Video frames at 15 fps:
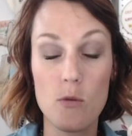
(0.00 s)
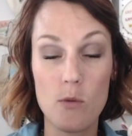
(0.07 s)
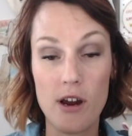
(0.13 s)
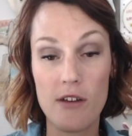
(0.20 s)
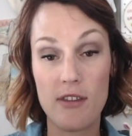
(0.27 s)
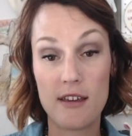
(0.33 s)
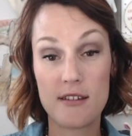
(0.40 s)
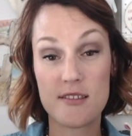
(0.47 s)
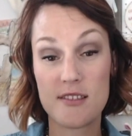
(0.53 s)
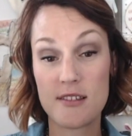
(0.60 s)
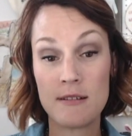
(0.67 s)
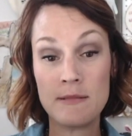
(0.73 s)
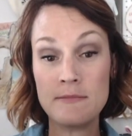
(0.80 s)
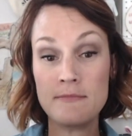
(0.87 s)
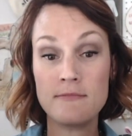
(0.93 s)
wear this
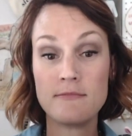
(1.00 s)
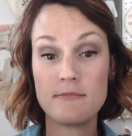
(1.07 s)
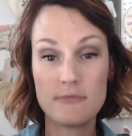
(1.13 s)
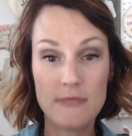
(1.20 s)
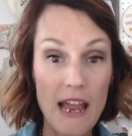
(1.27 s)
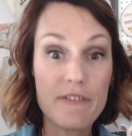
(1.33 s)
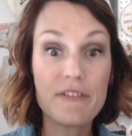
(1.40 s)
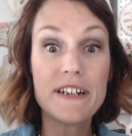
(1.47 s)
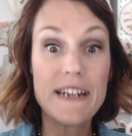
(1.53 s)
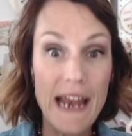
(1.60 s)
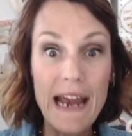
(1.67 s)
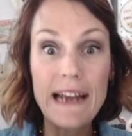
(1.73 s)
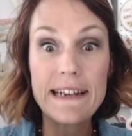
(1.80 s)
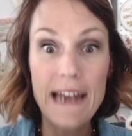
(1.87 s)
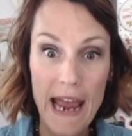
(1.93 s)
every
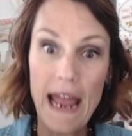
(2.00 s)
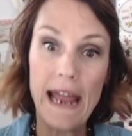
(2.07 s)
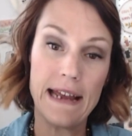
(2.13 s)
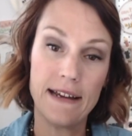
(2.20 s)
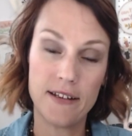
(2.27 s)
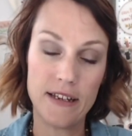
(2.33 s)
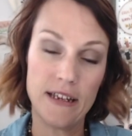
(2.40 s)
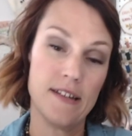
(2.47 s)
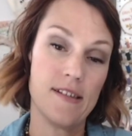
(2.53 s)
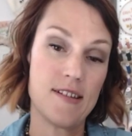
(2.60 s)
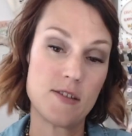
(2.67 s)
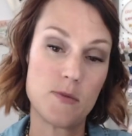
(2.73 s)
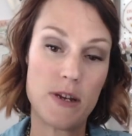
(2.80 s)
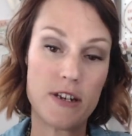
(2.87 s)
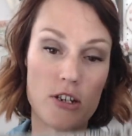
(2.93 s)
dang day in
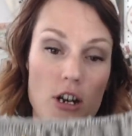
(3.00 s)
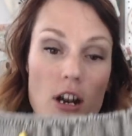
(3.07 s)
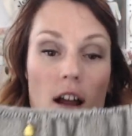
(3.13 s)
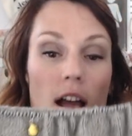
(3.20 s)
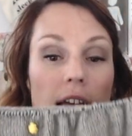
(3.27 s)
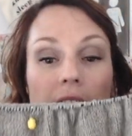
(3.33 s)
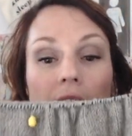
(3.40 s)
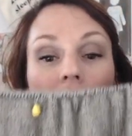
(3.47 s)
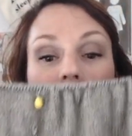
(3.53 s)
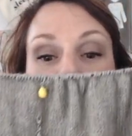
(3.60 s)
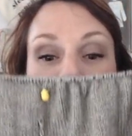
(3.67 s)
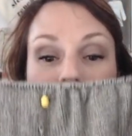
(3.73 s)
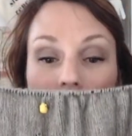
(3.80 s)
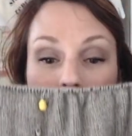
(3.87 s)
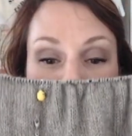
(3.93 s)
this winter. I can't
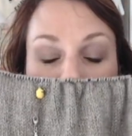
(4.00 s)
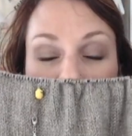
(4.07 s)
even.